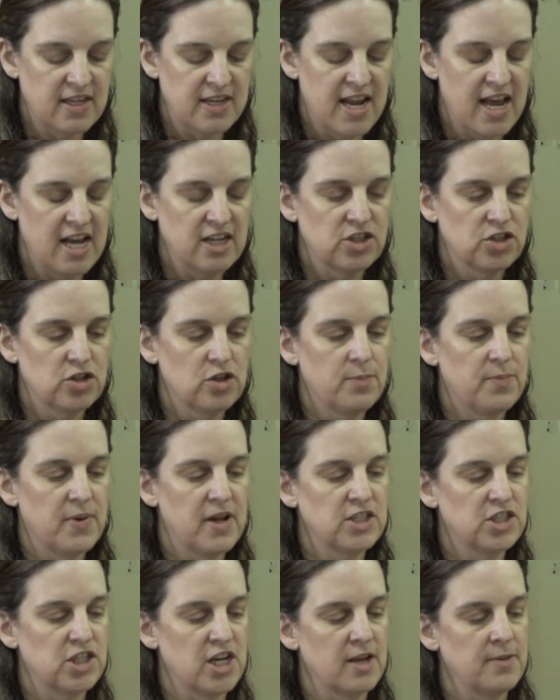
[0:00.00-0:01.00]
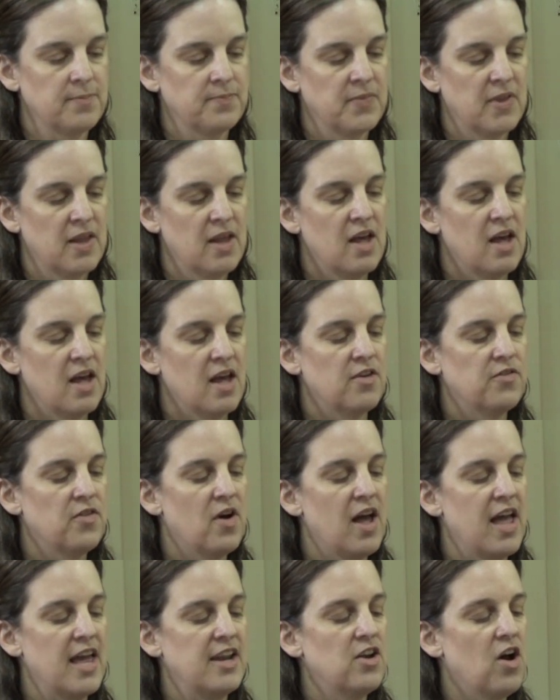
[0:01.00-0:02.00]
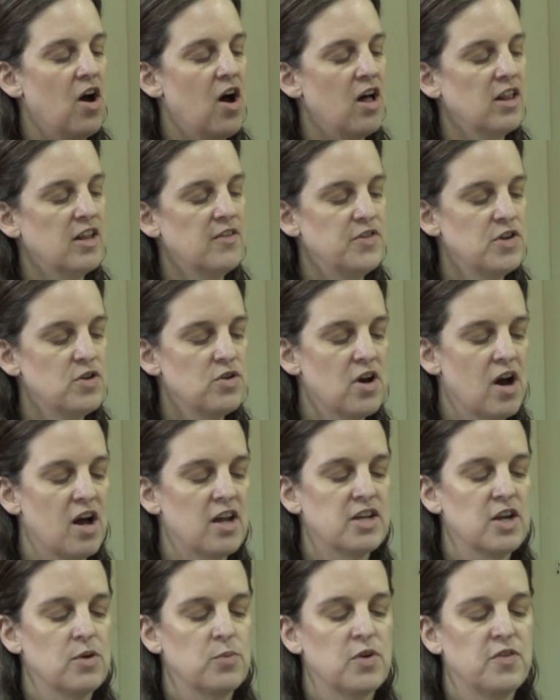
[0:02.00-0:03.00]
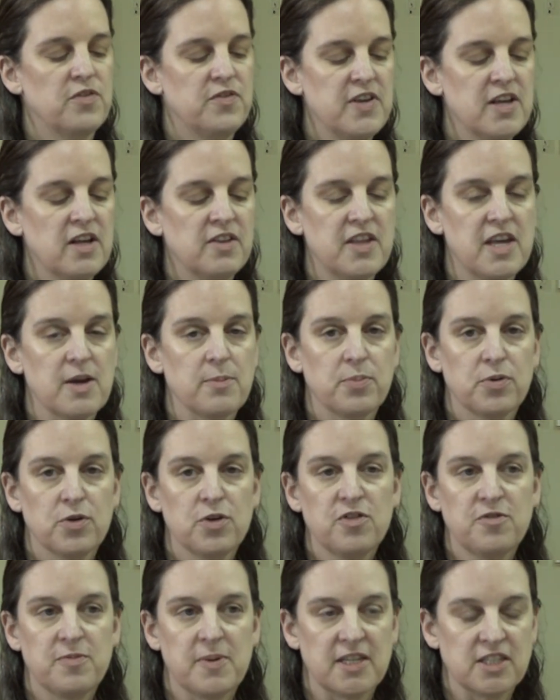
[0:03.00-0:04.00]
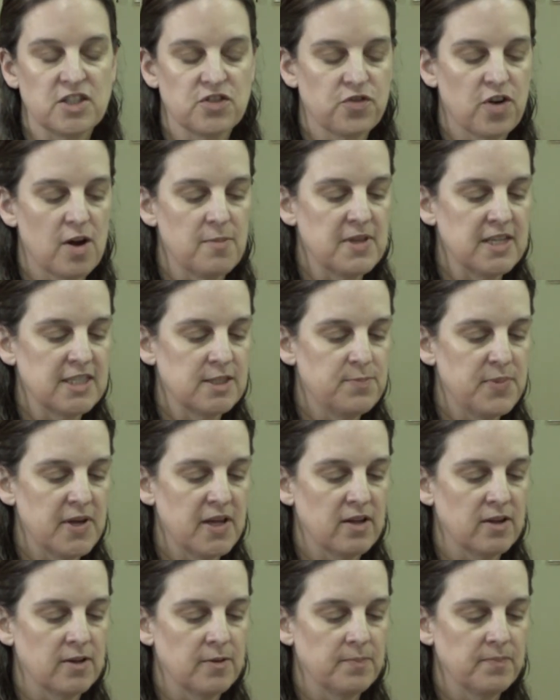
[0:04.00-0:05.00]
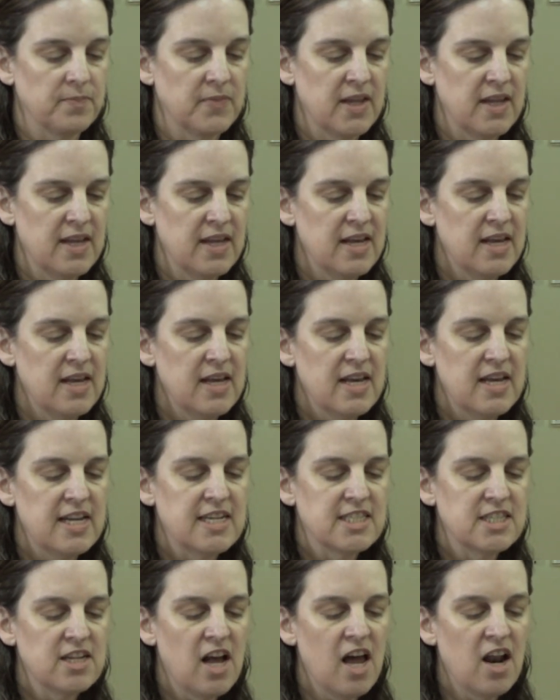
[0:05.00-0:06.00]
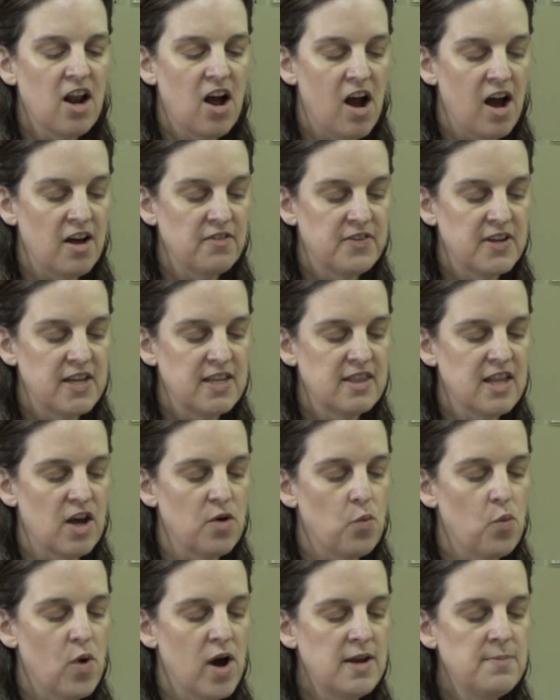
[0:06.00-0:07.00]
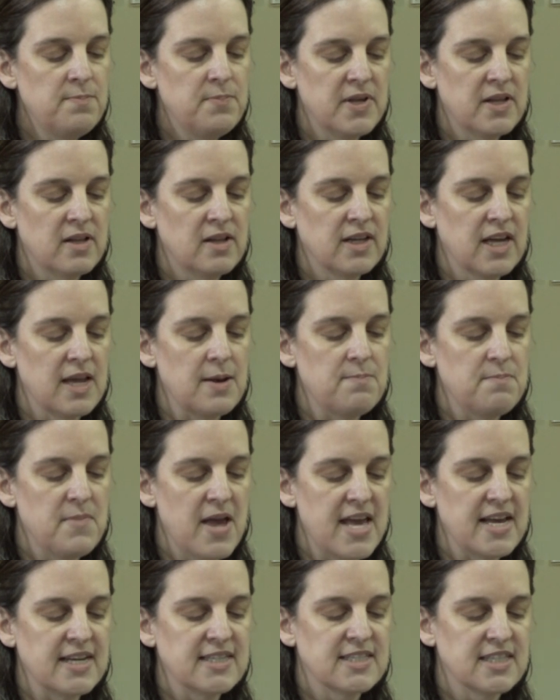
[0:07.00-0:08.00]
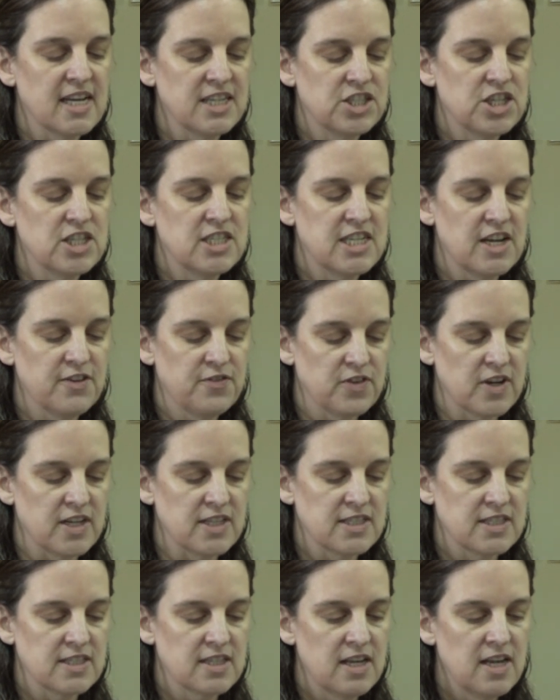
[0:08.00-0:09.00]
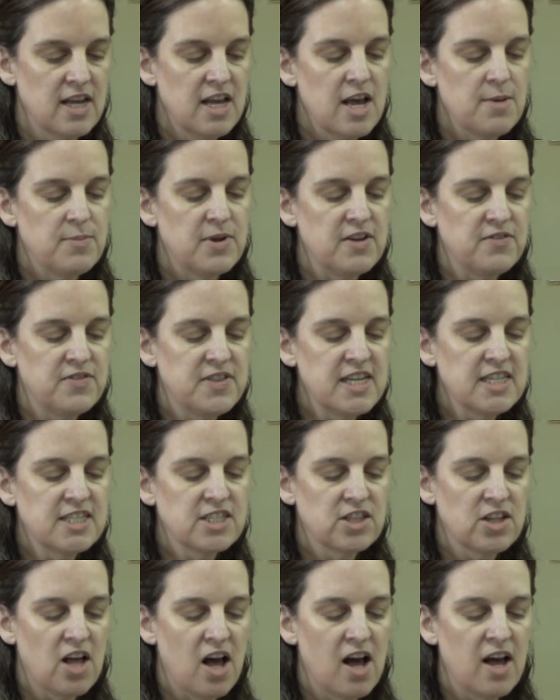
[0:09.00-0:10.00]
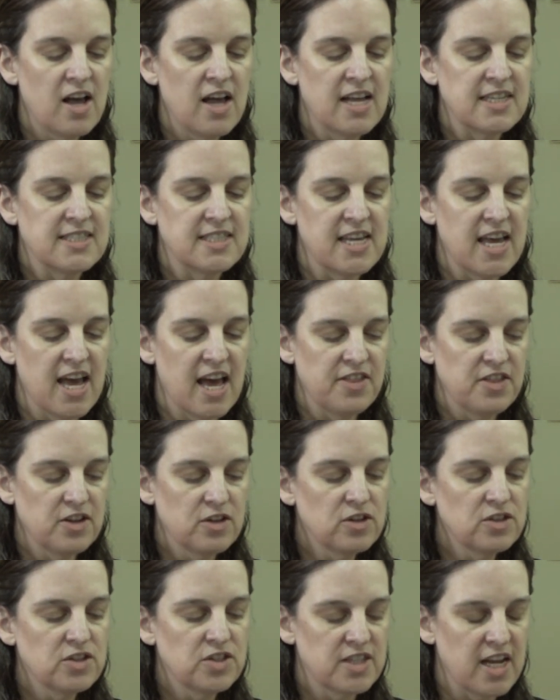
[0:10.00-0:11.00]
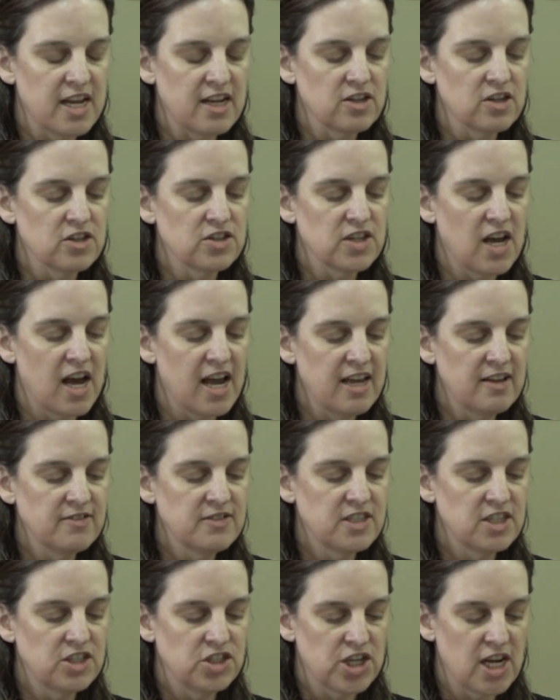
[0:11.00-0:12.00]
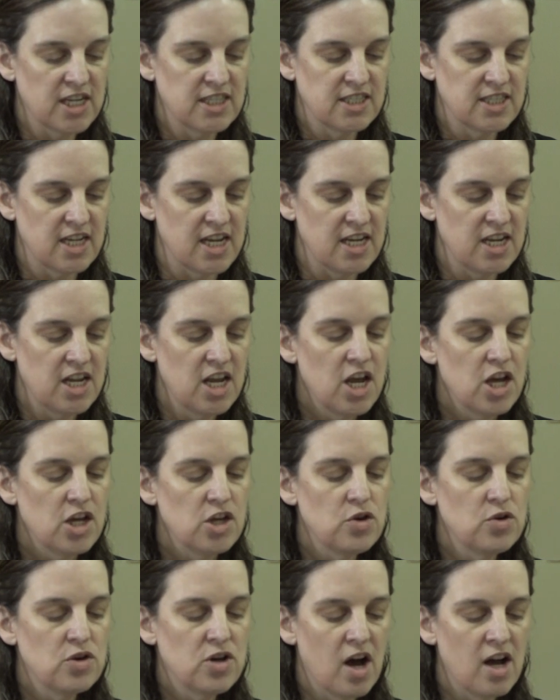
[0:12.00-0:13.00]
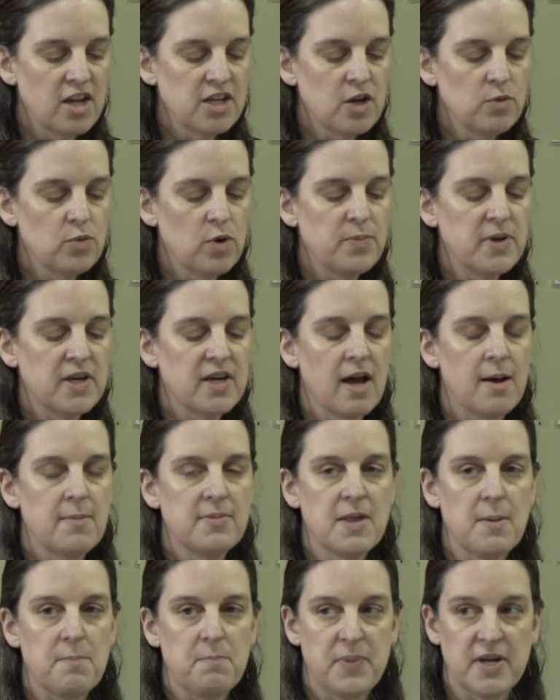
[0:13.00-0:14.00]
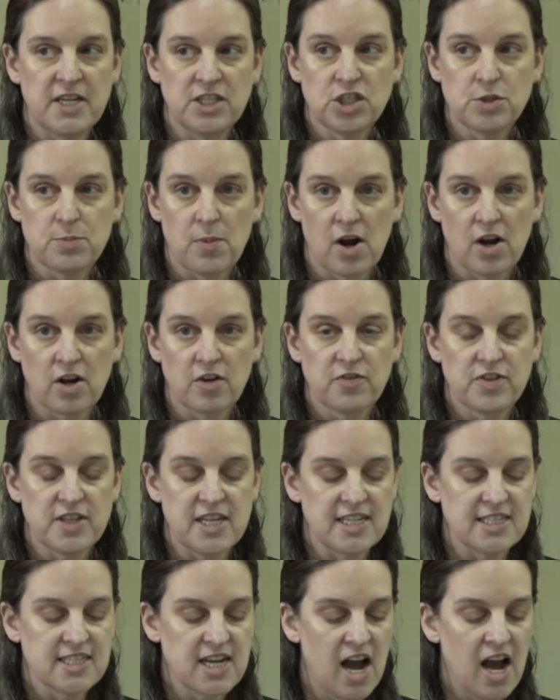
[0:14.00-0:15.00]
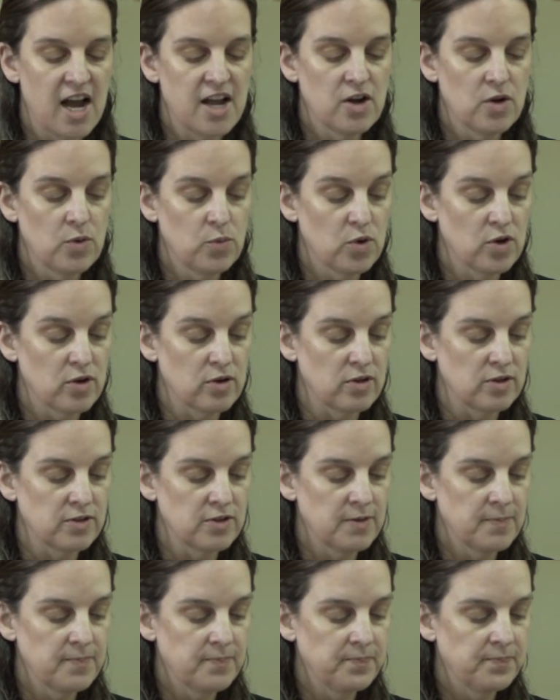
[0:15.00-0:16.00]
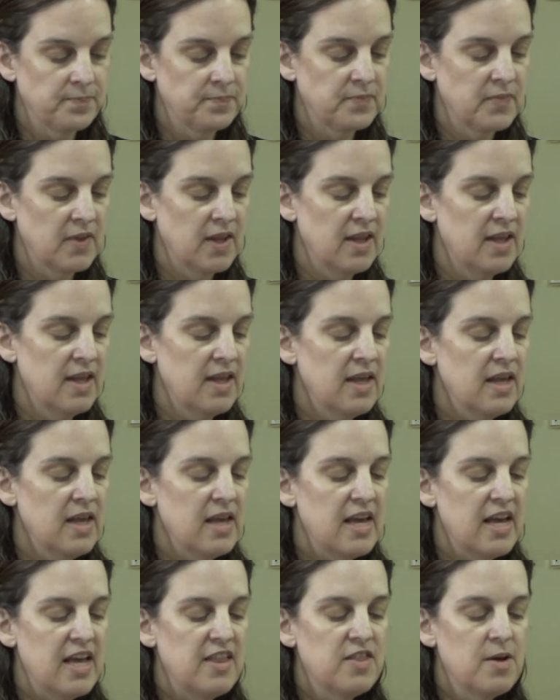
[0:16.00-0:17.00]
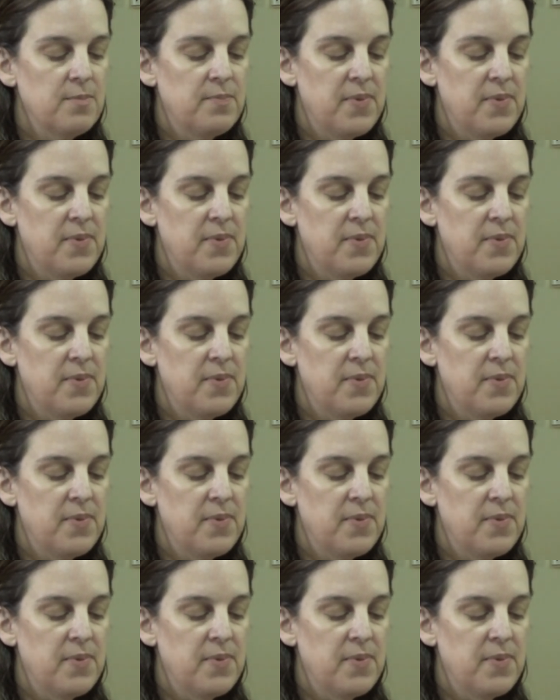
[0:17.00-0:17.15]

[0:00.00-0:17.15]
the national budget, and all of Uganda will feel the improvements from this bill. It is not often that one bill can make such a difference, but if this law has the ethical standards I have suggested, Uganda will become the benchmark for the entire world. In the